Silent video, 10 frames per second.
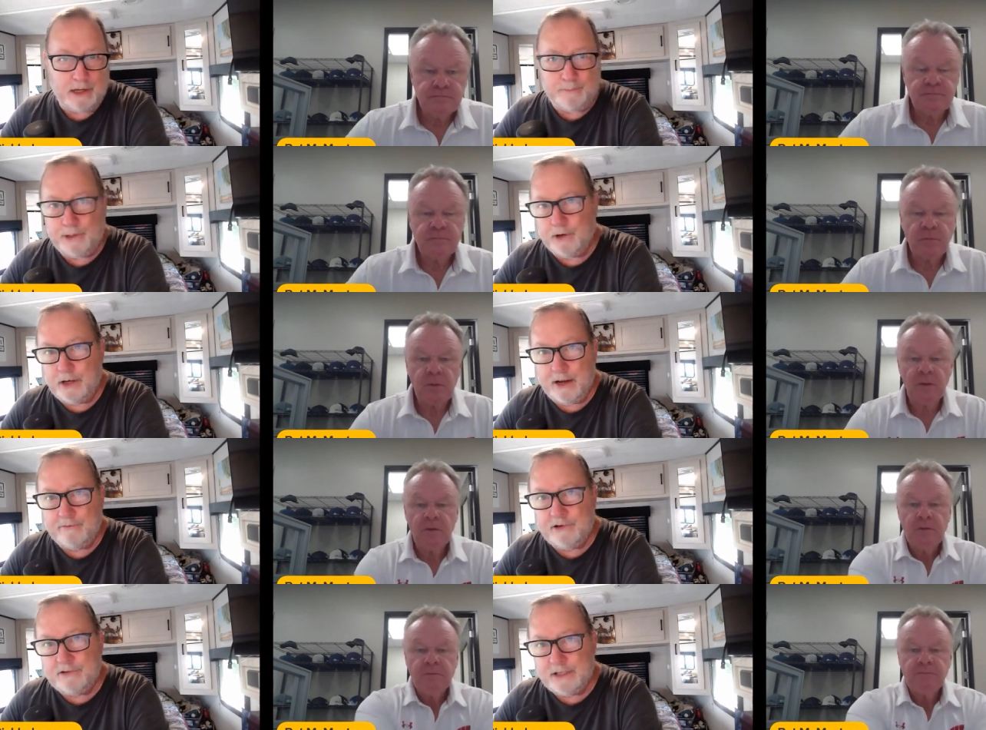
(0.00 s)
Speaker 1: up here in
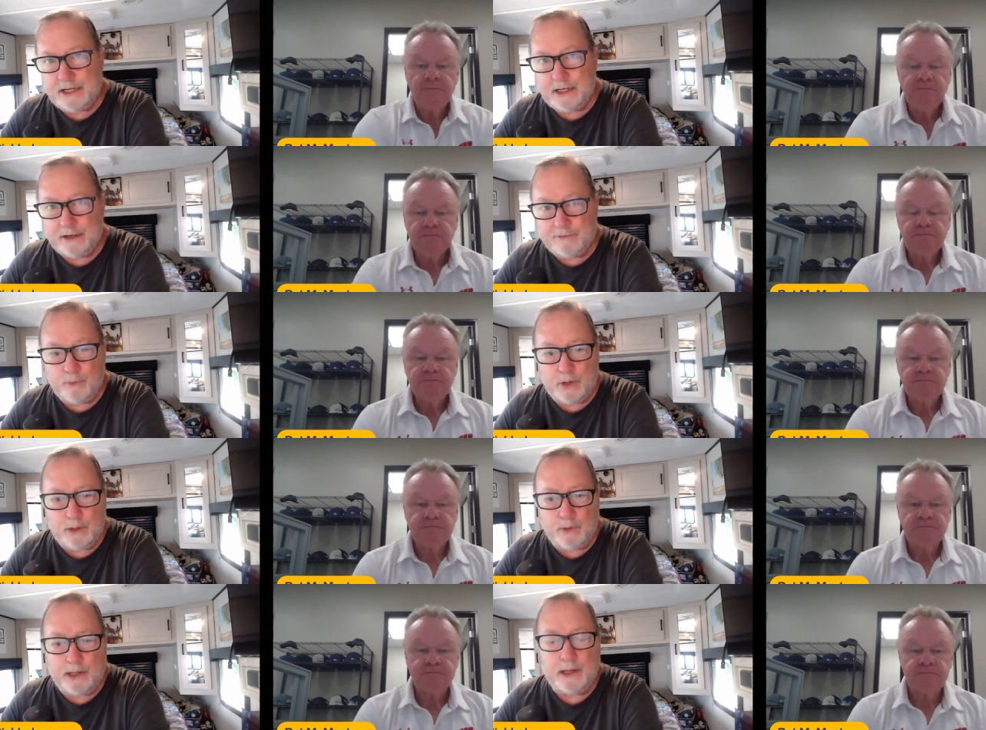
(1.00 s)
every state, everywhere
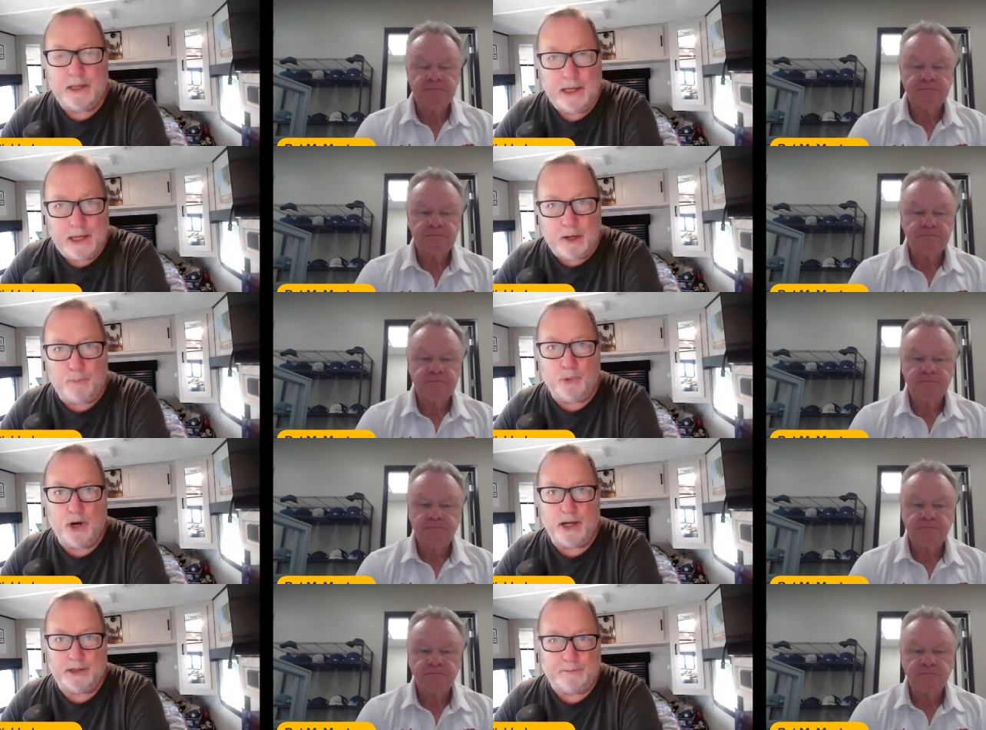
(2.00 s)
you went, help
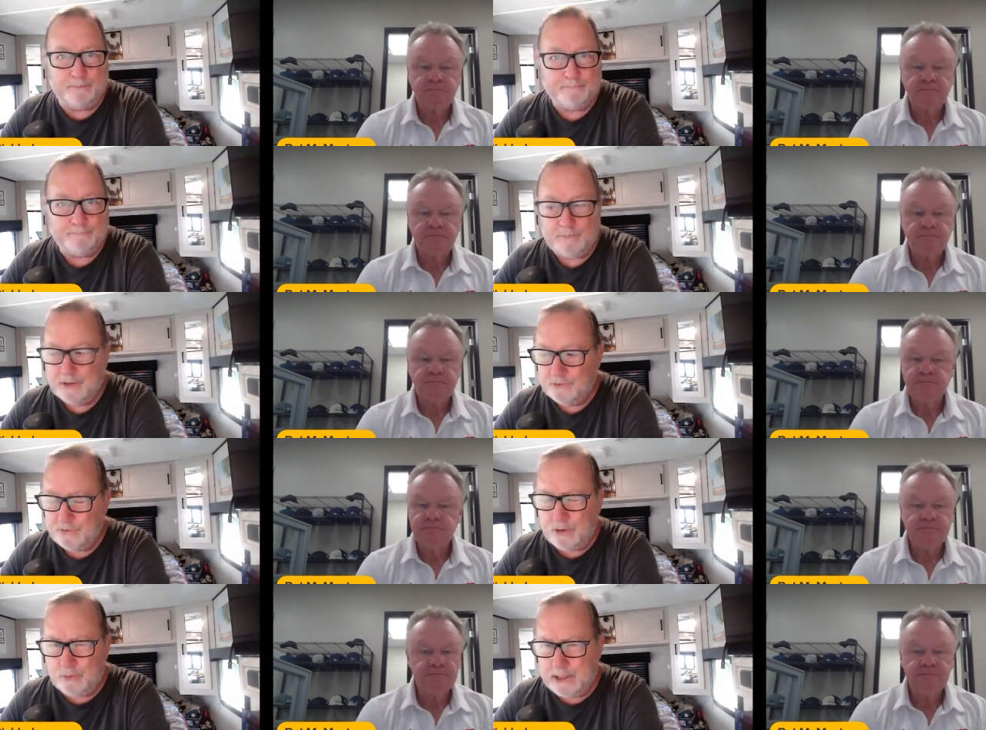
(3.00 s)
wanted.
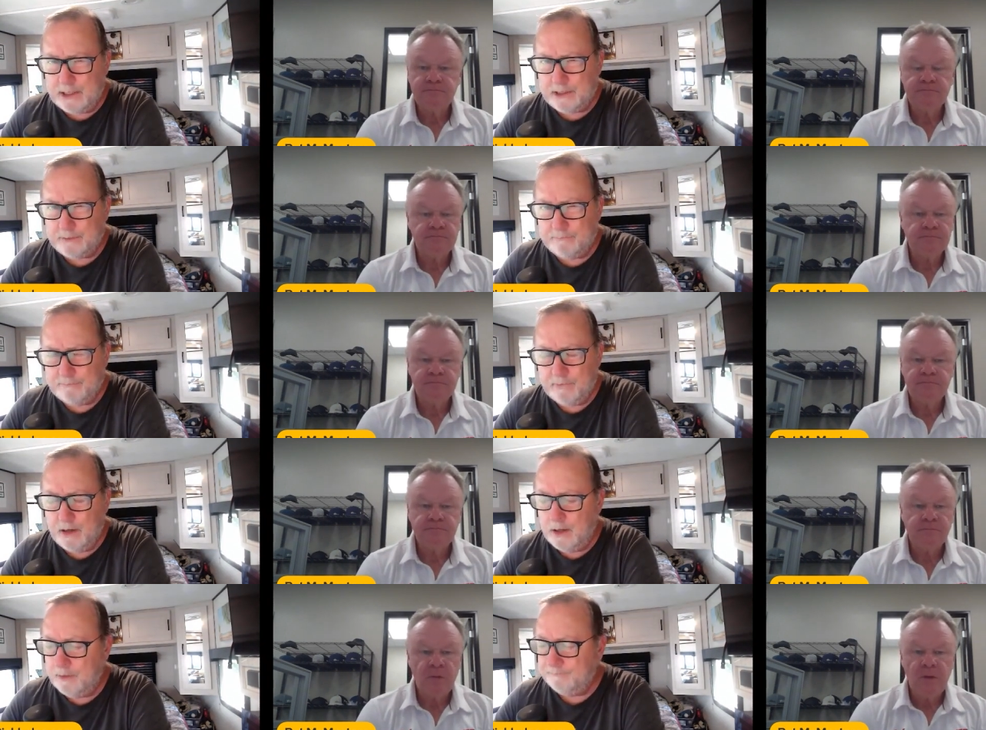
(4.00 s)
So I don't get it.
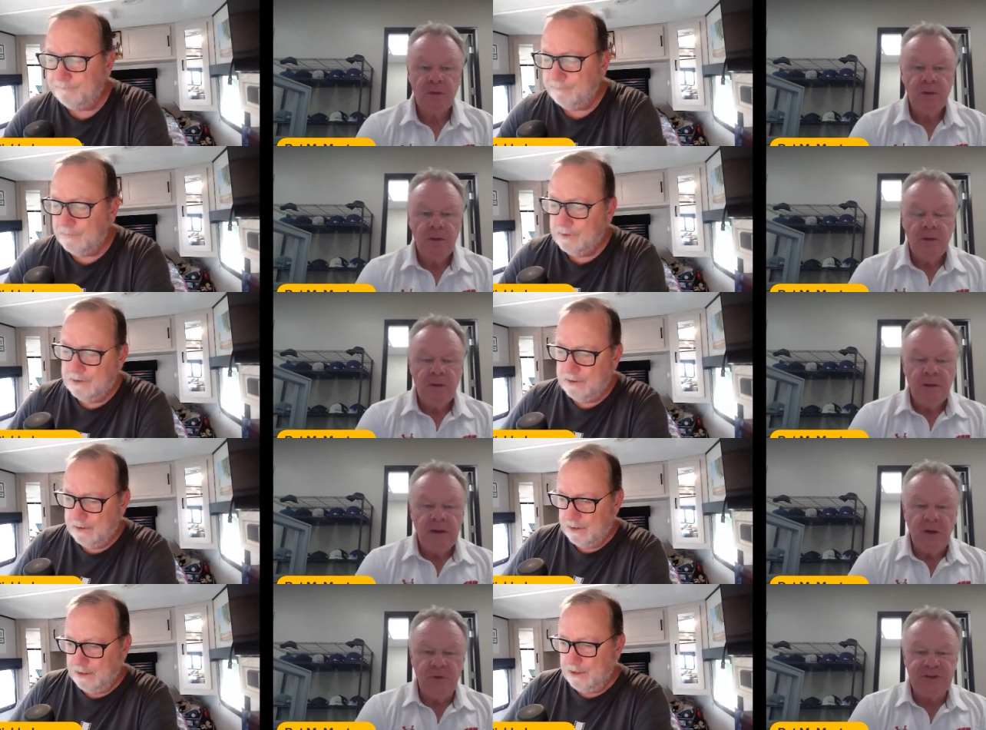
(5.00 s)
Um,
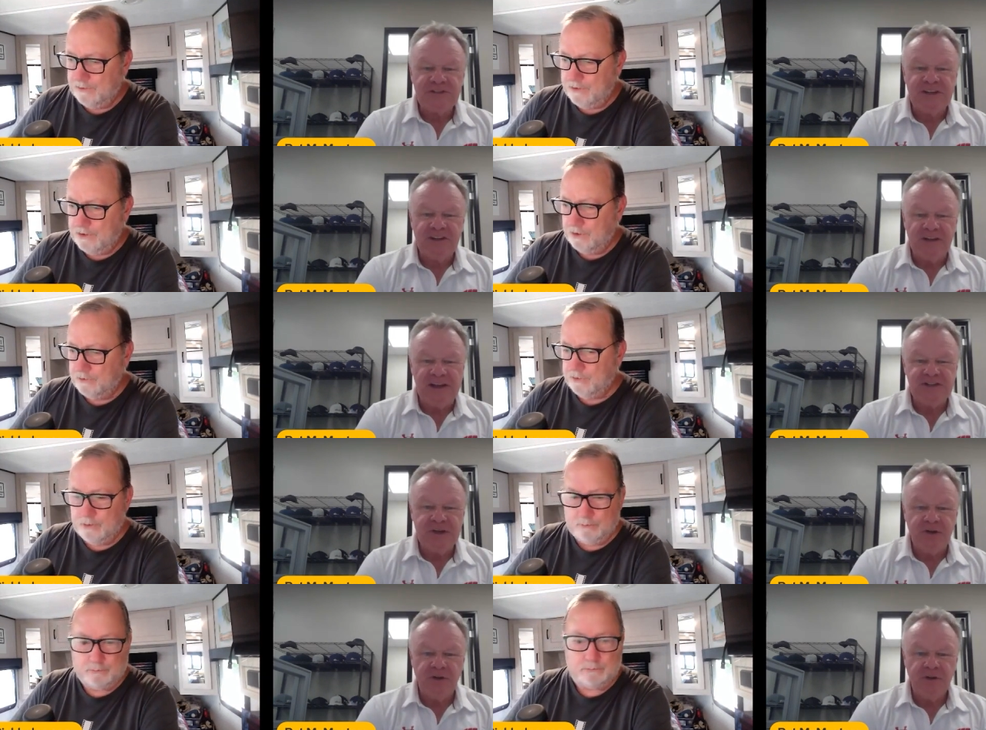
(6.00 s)
Speaker 2: Are we if, just getting know,
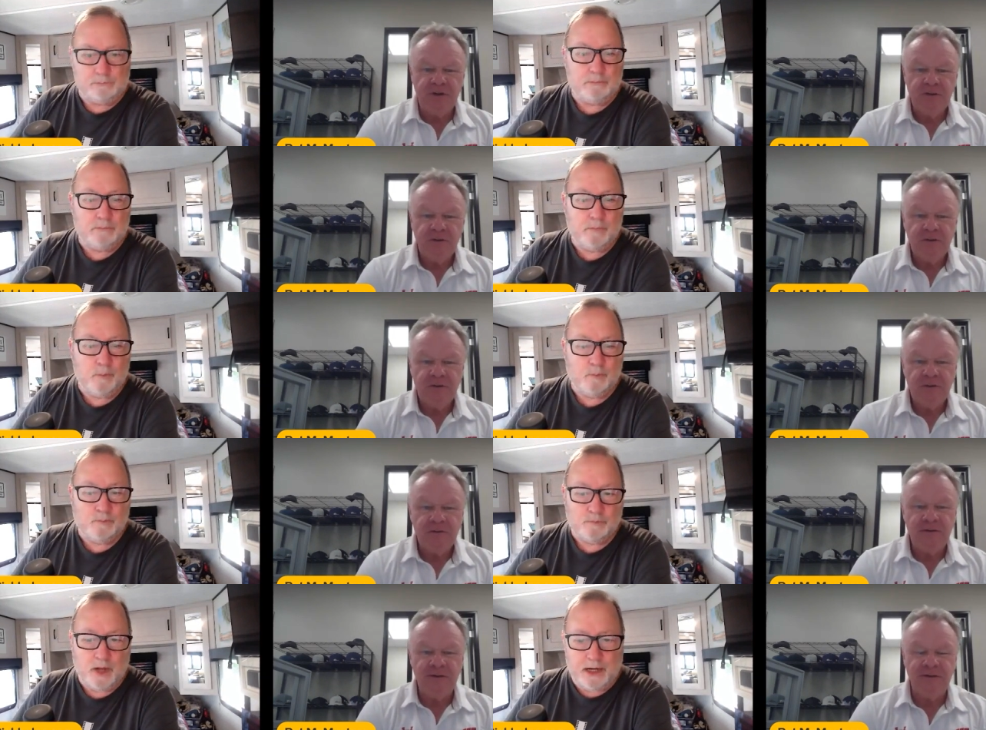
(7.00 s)
lazier?
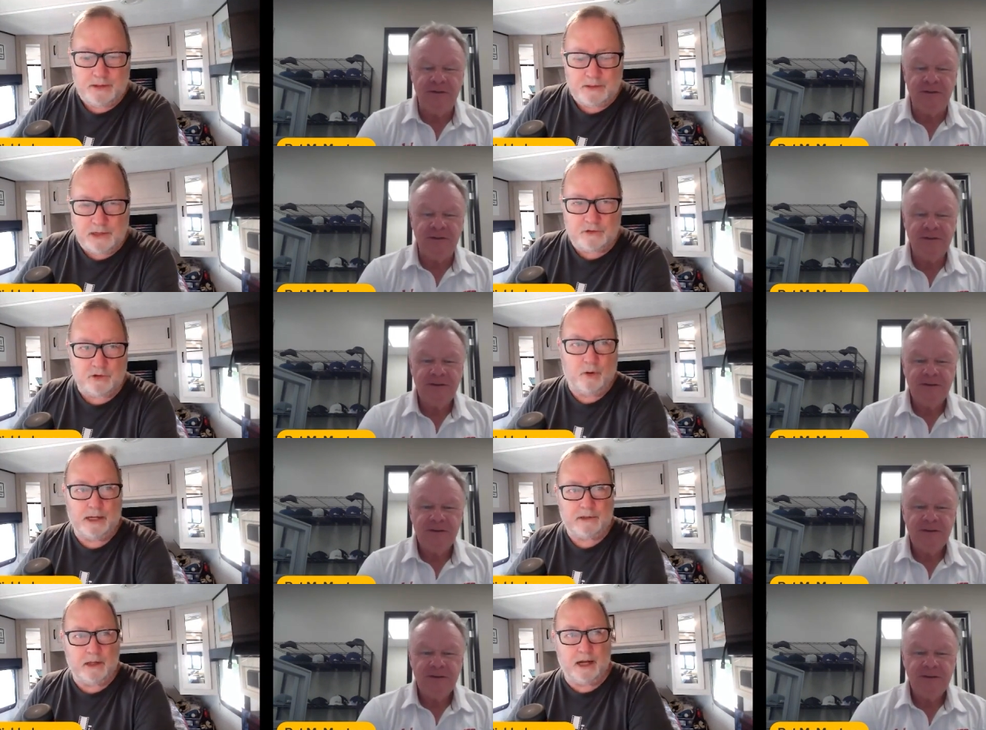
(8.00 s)
Speaker 1: I think so.
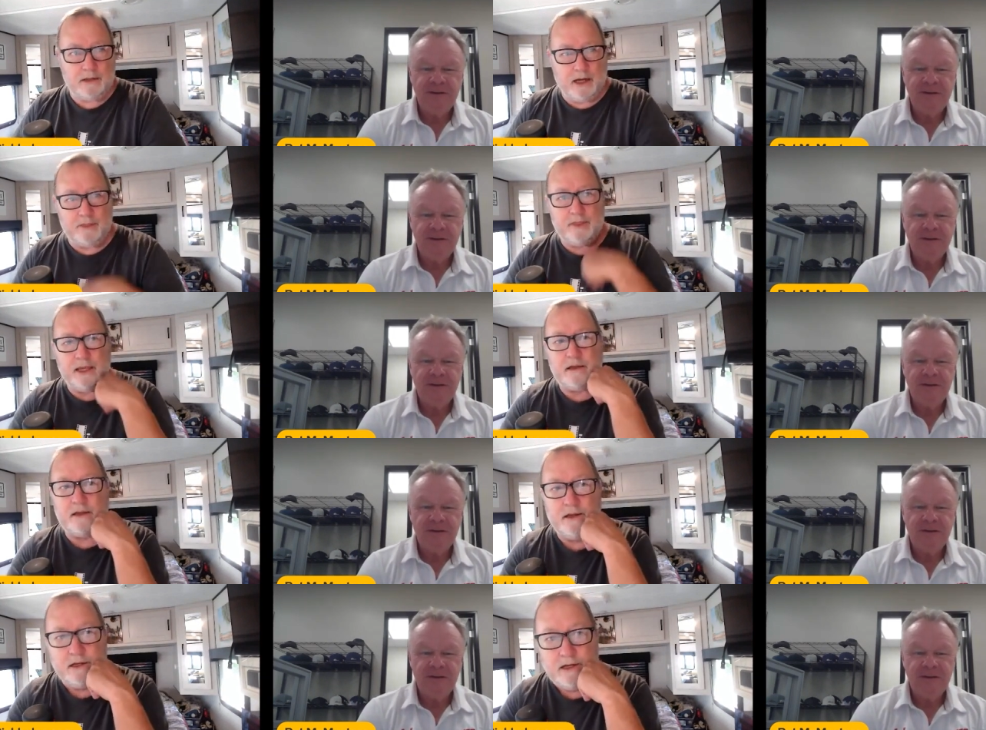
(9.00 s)
I, I I
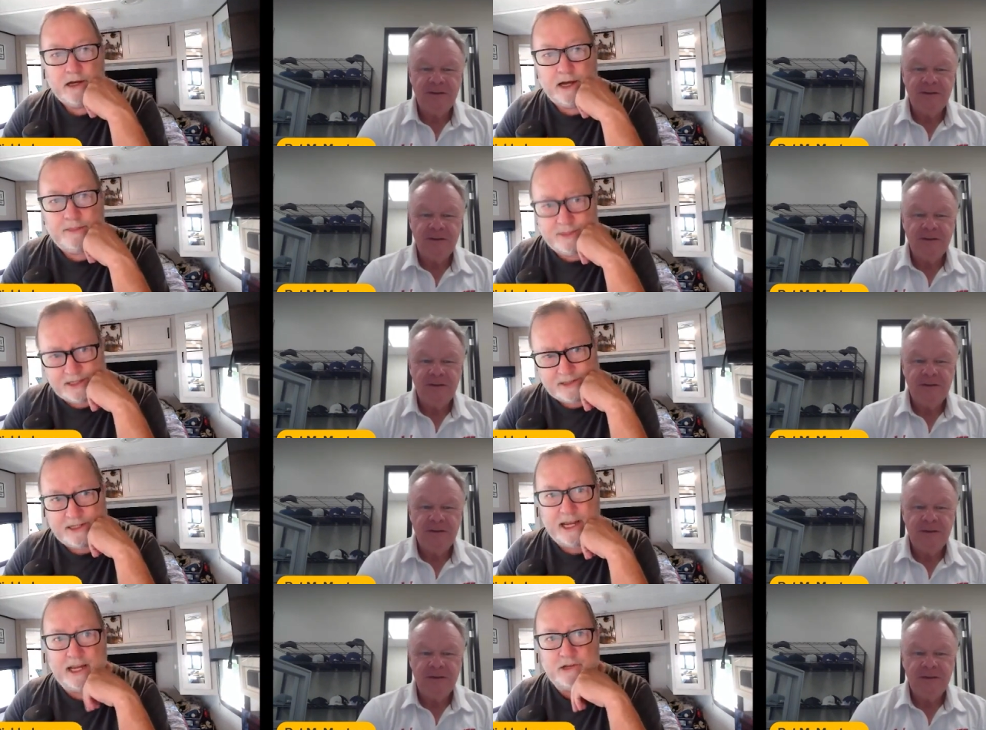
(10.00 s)
think I think
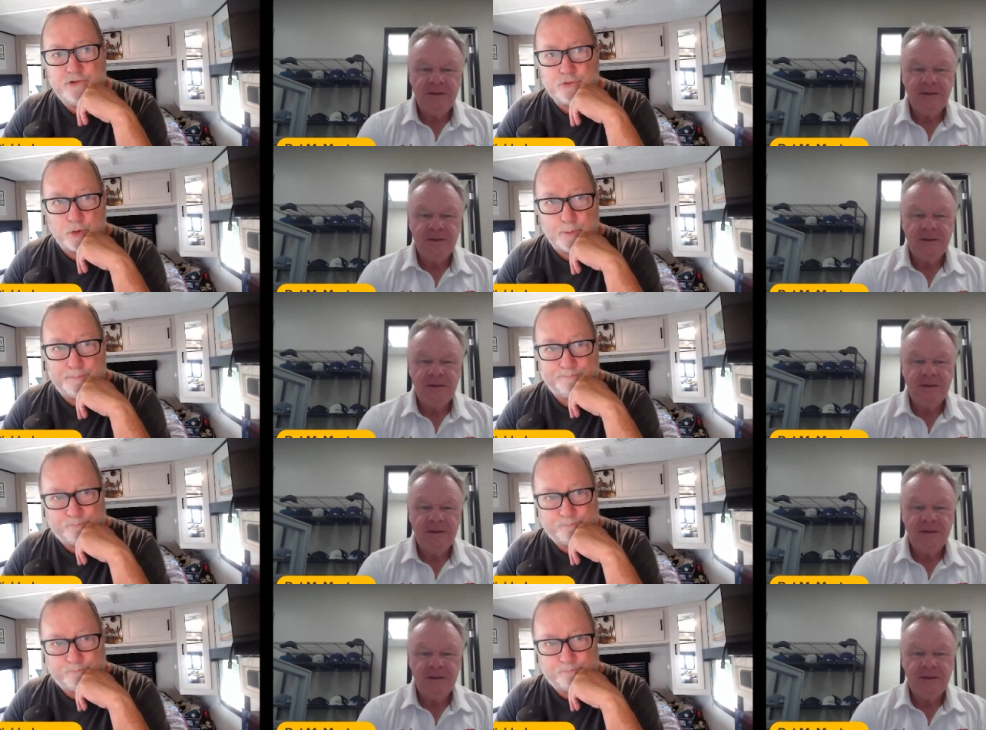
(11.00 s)
the age group